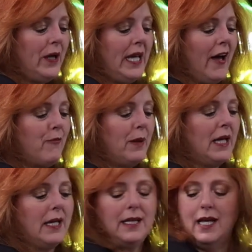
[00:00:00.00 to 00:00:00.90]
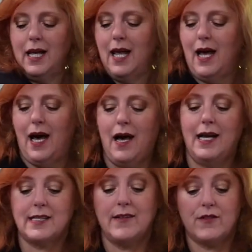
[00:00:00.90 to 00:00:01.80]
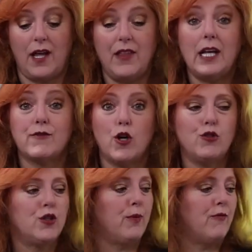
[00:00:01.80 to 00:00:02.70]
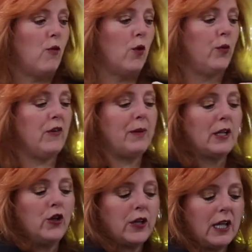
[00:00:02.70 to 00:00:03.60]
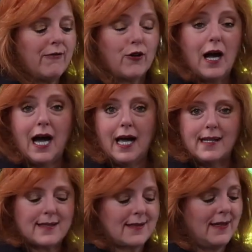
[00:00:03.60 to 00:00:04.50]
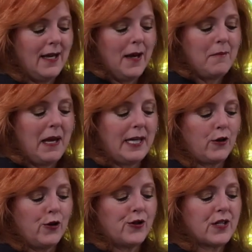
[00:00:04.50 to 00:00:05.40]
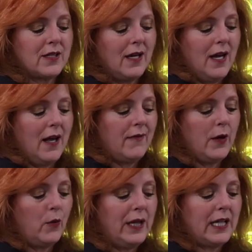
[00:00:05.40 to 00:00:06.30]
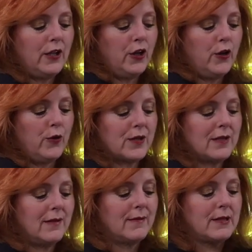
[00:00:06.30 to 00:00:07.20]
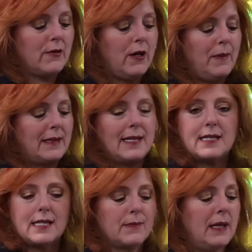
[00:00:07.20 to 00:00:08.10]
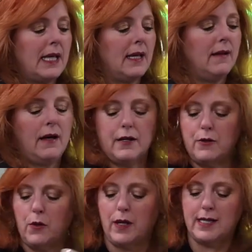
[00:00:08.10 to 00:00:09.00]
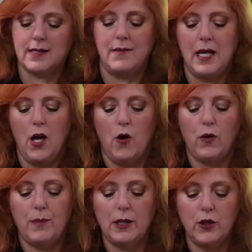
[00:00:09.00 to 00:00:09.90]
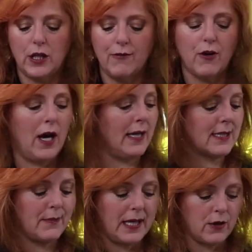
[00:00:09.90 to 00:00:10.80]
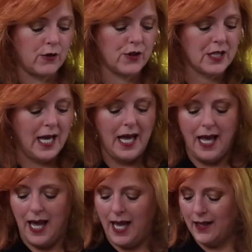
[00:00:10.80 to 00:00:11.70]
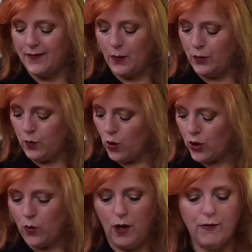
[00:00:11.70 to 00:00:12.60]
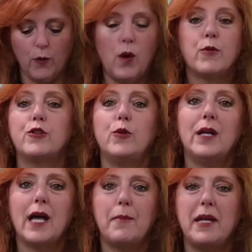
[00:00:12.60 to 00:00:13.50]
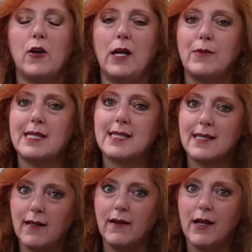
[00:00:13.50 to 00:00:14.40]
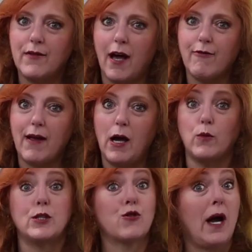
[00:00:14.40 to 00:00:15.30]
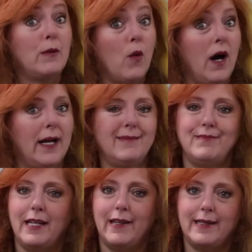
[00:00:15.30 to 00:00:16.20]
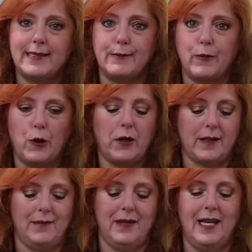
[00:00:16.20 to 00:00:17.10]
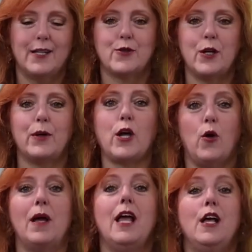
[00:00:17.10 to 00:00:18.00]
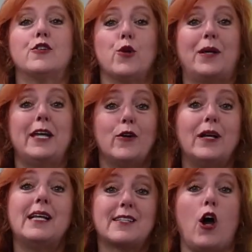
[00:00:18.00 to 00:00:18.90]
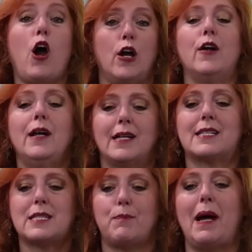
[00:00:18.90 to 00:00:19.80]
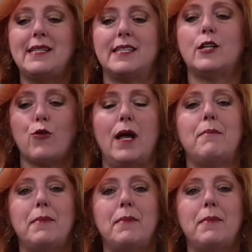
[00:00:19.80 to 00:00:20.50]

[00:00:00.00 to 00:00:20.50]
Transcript: We have been, as I think I've told you before, we've been looking for ice makers that we can use. Sorry about this, it's making a lot of noise. We've been looking for ice makers and that would work well for what we're doing up here and still have not found. We tried one, didn't work. So here we go. So here is our Spicy